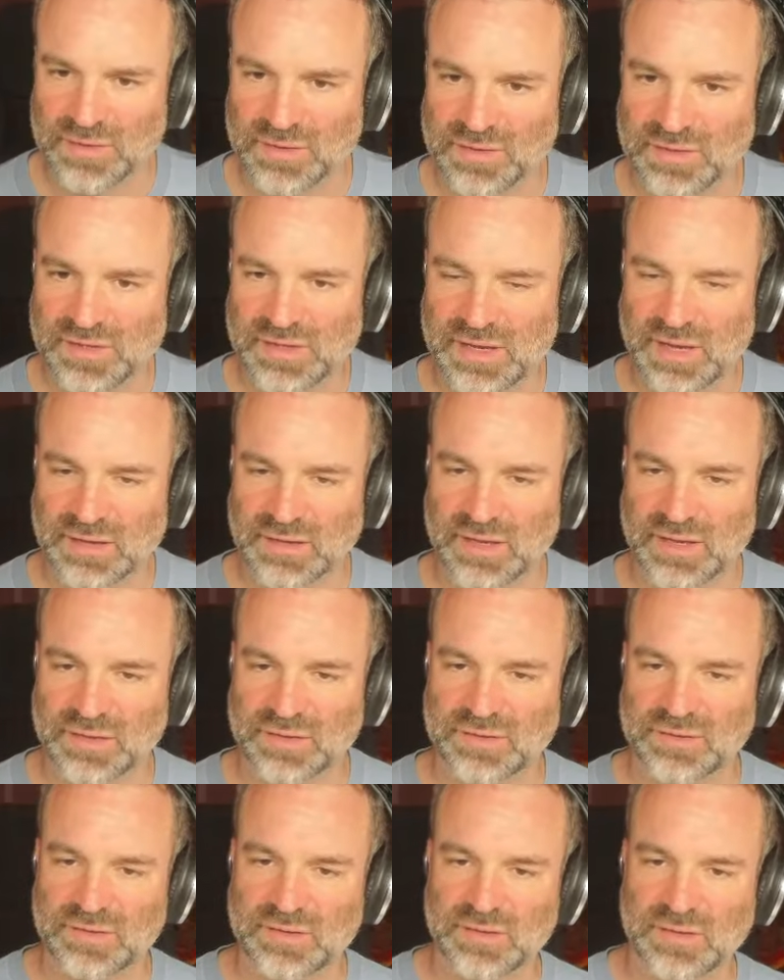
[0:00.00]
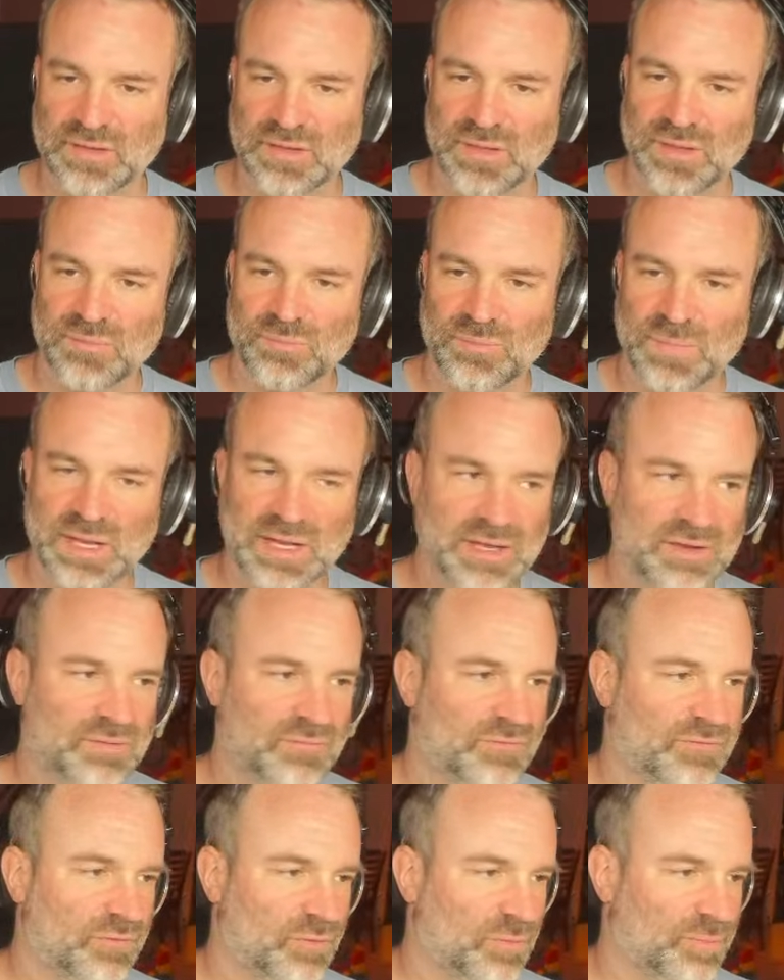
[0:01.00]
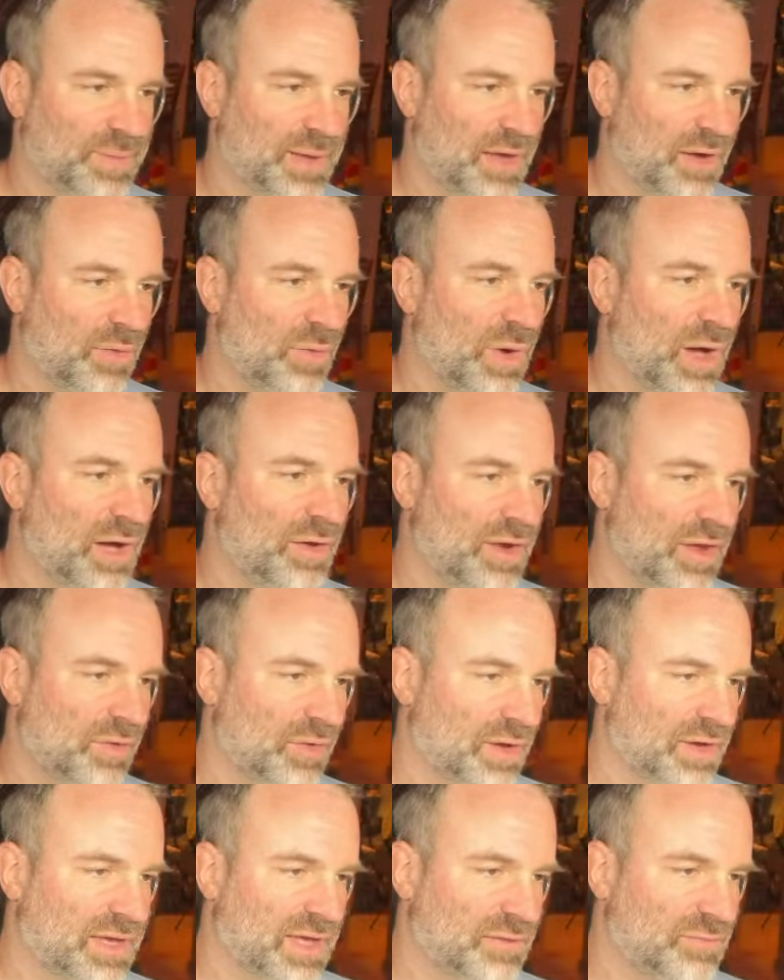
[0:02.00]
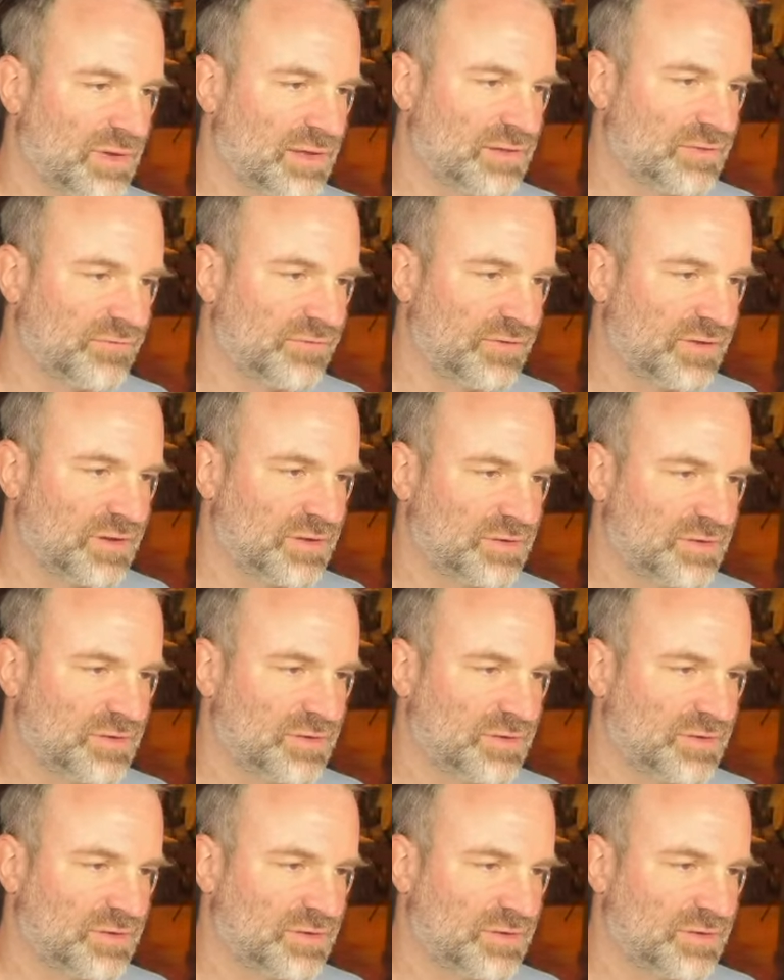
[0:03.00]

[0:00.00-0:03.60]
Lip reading: checklist. Million full. Oh no. Okay, we need to finish the